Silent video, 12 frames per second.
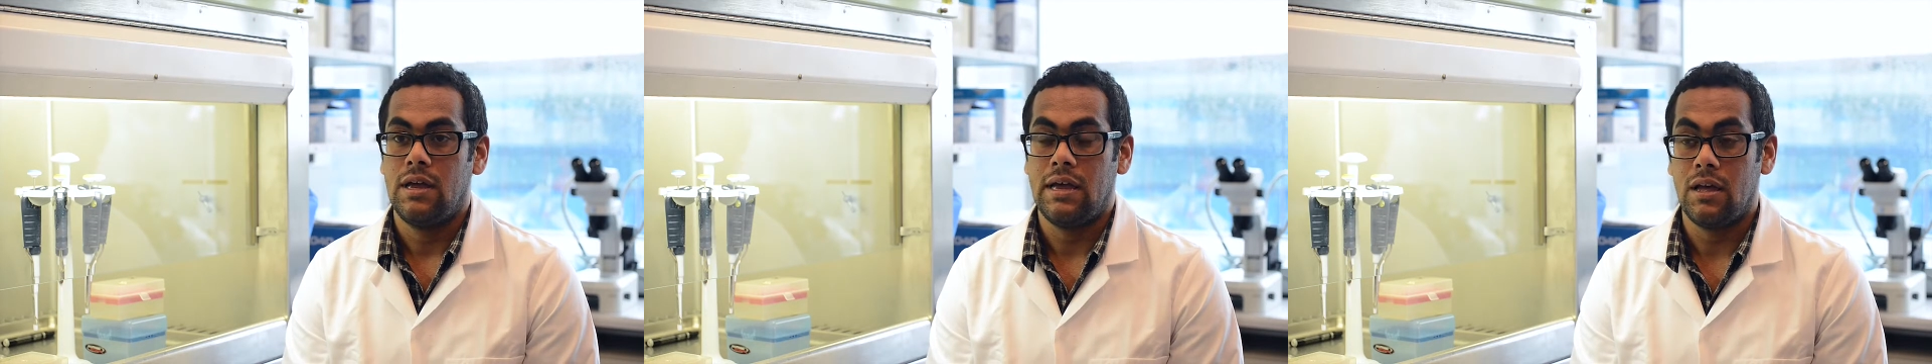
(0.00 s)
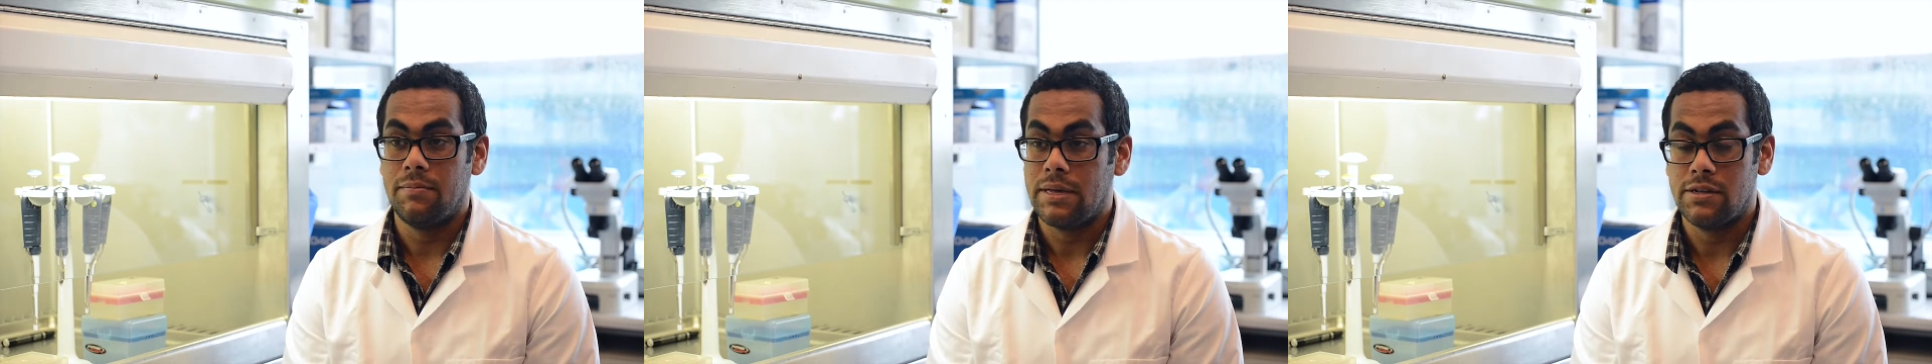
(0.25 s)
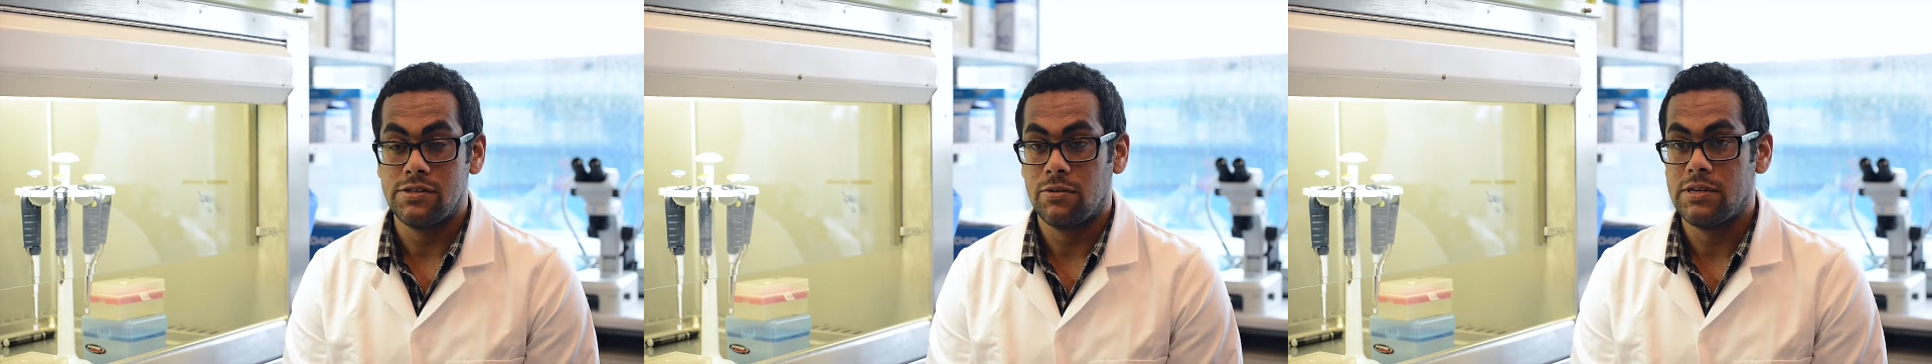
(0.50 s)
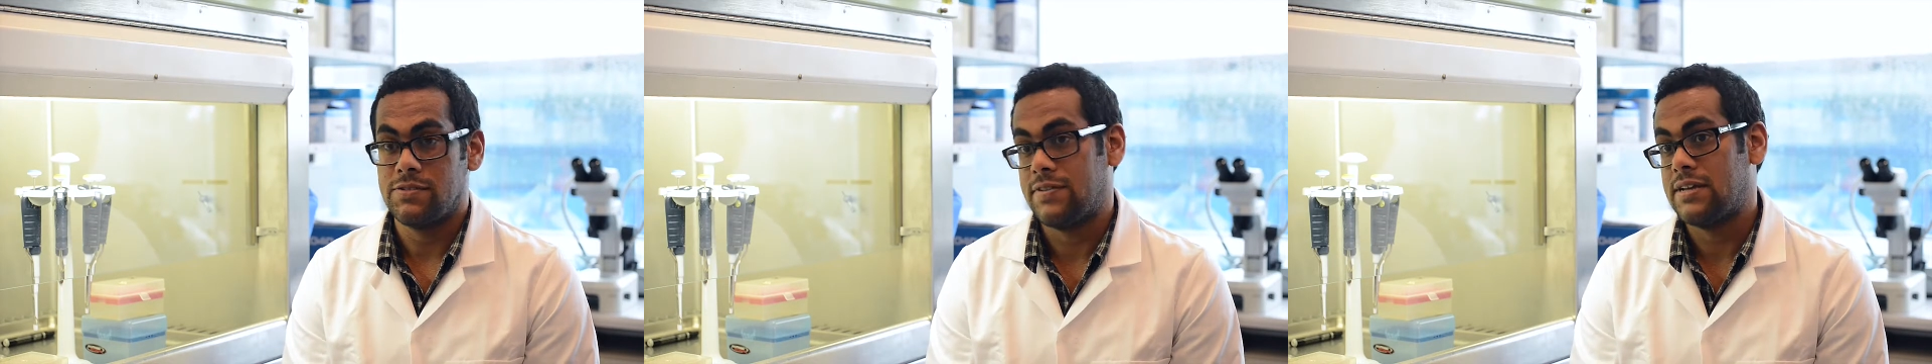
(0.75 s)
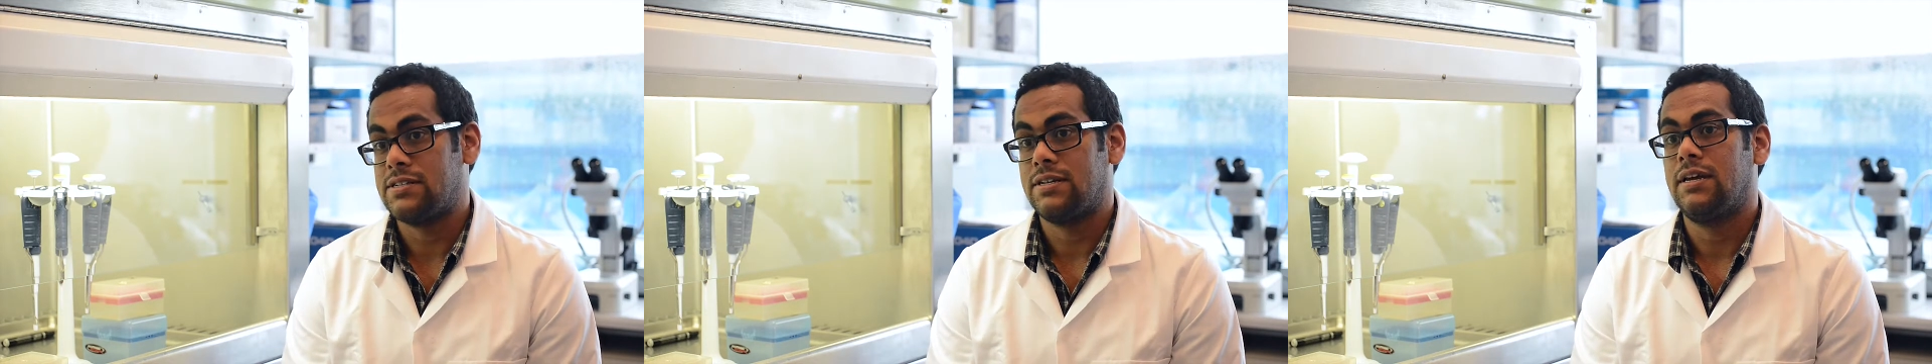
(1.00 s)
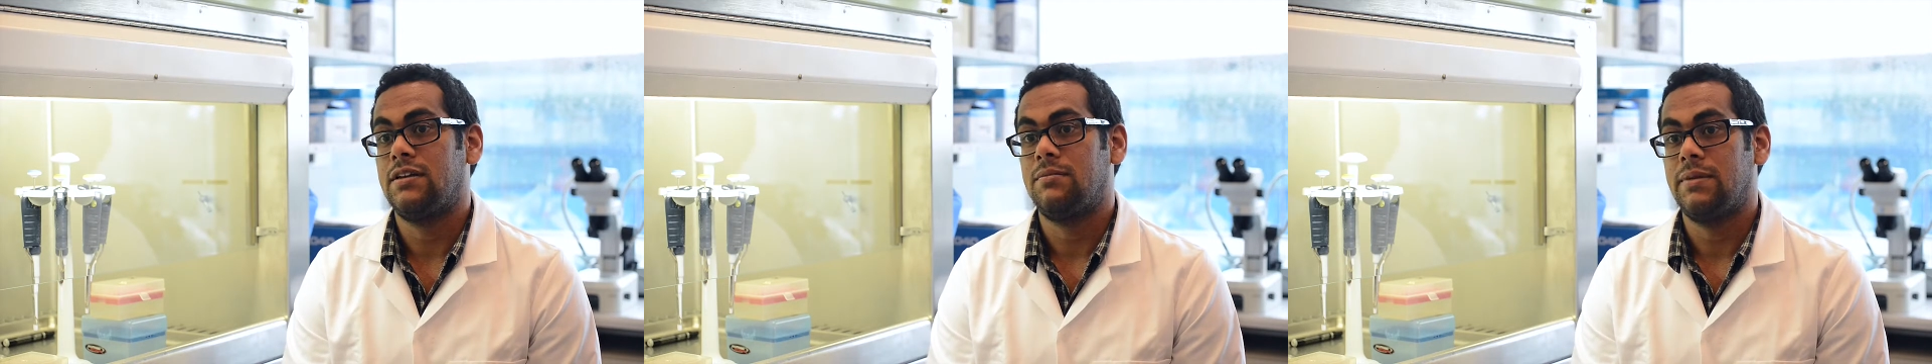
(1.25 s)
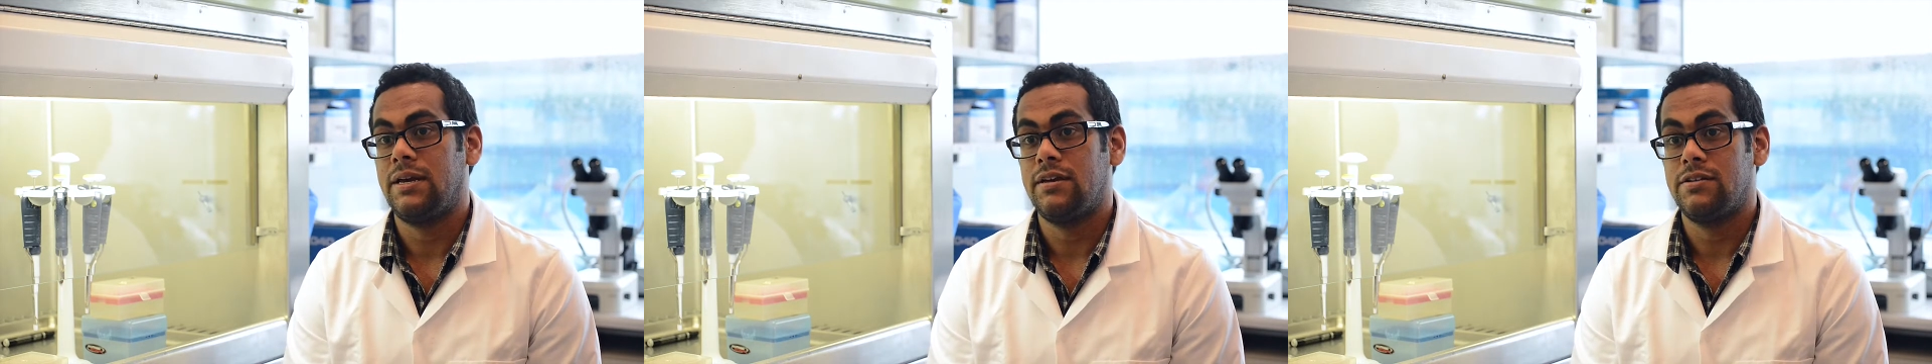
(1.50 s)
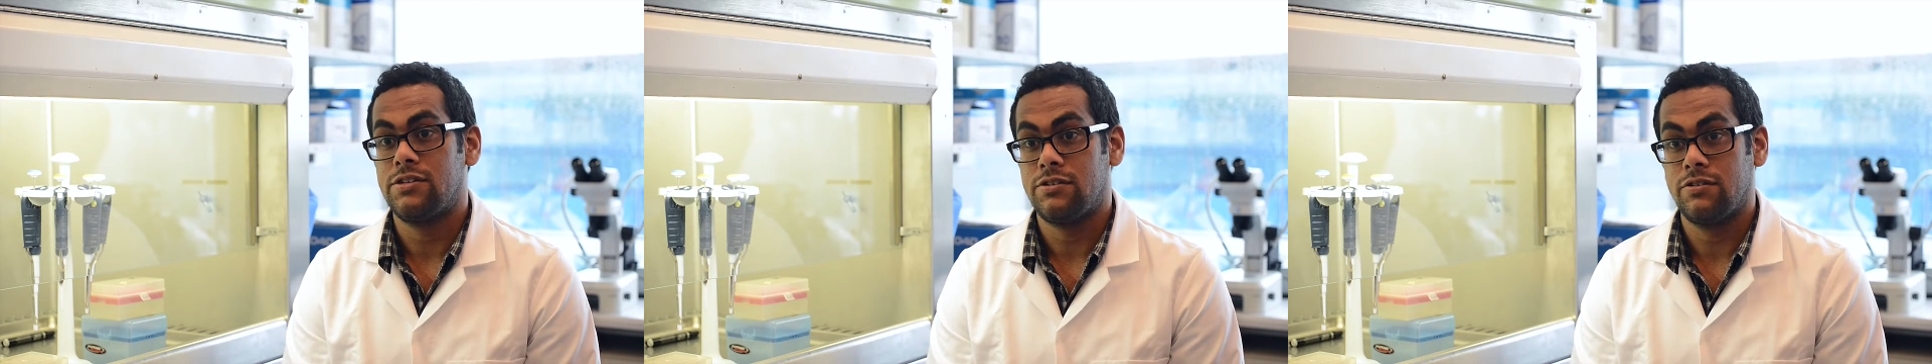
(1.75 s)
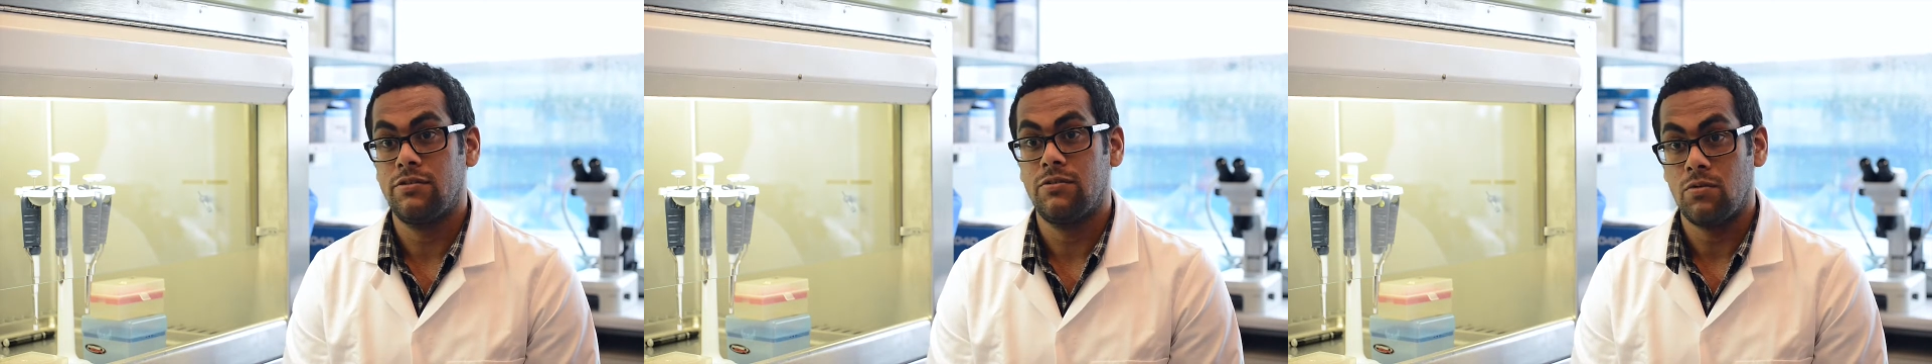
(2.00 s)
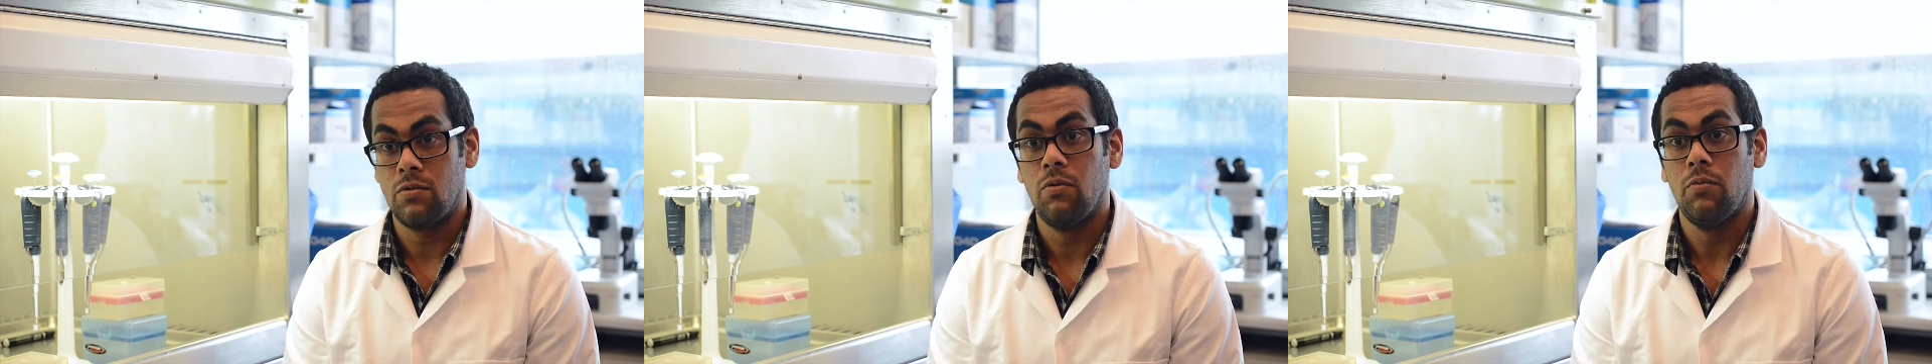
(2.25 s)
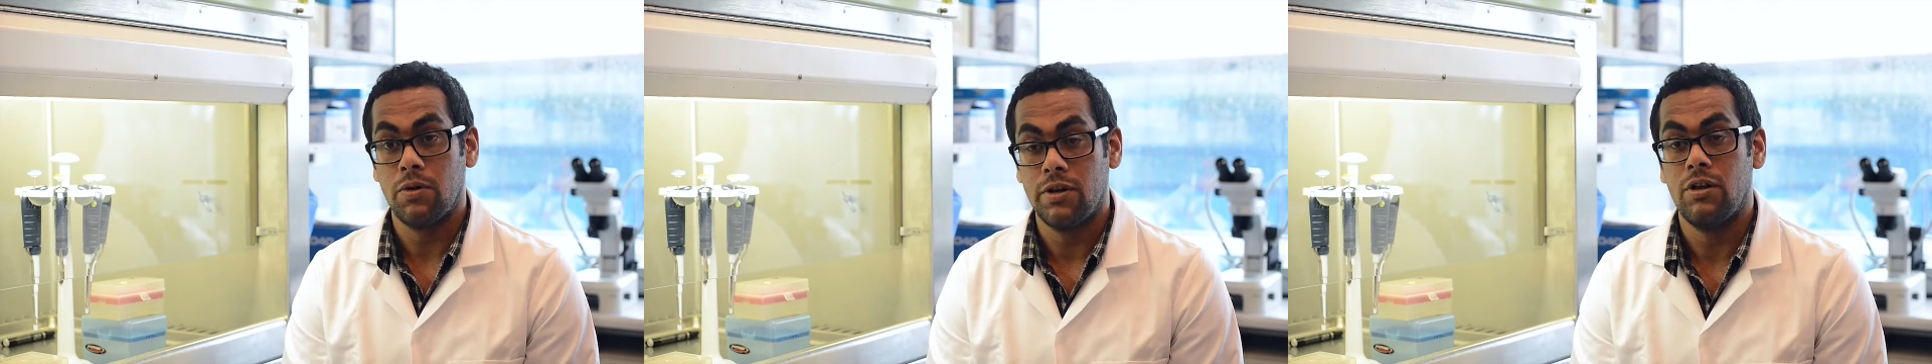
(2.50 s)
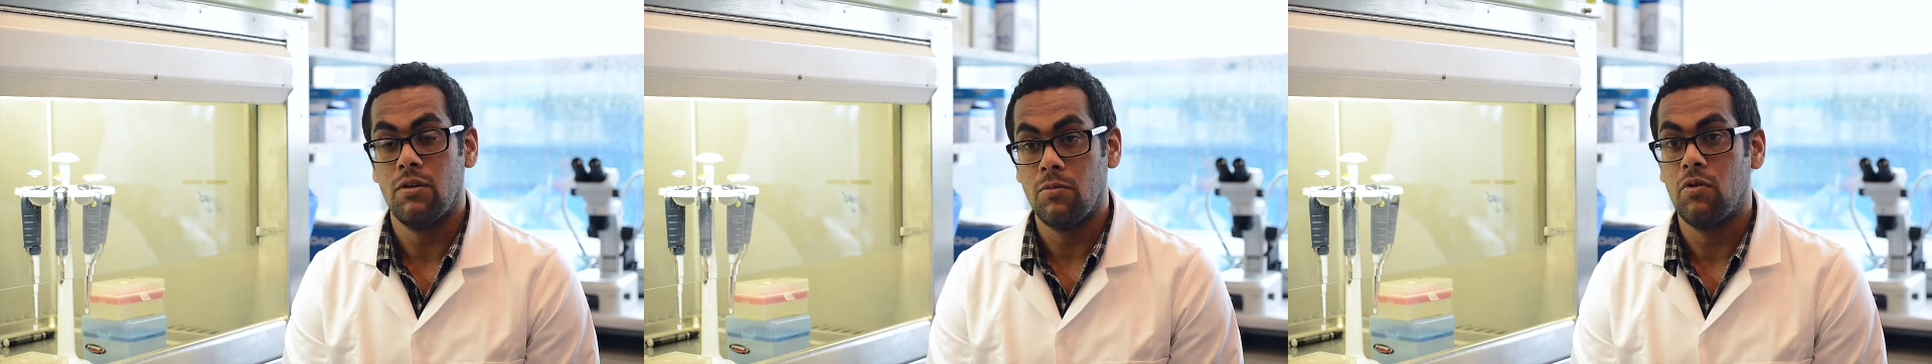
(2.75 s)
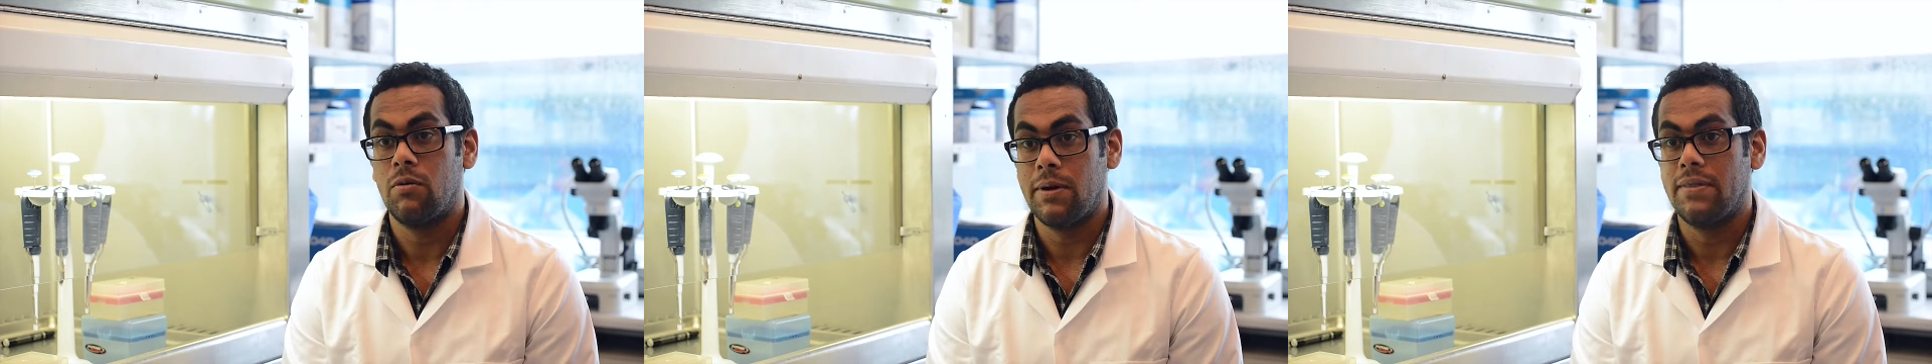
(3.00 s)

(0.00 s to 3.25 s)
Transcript: And it's always fascinated me to want to know more about